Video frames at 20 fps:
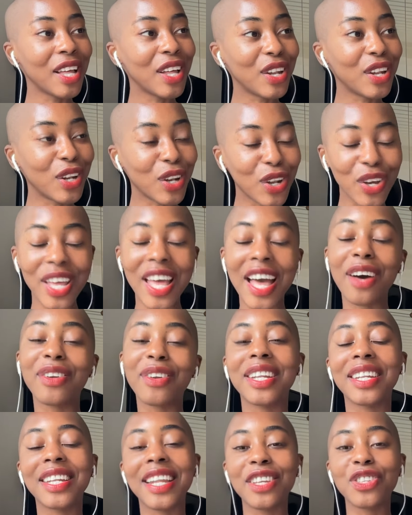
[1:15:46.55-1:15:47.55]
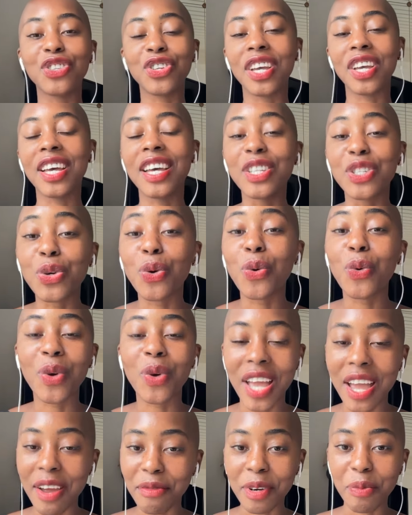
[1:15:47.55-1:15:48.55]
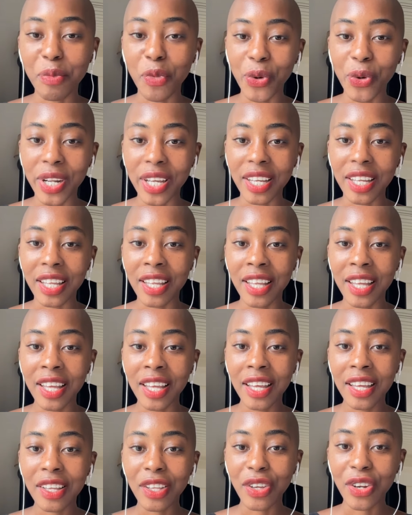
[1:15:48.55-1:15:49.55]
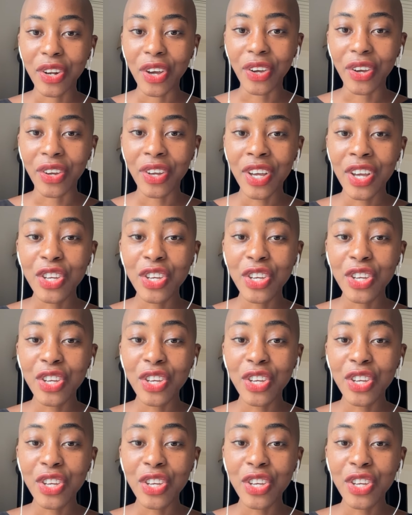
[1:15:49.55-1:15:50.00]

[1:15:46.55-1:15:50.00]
look out at nature and talk every morning, mm. you know.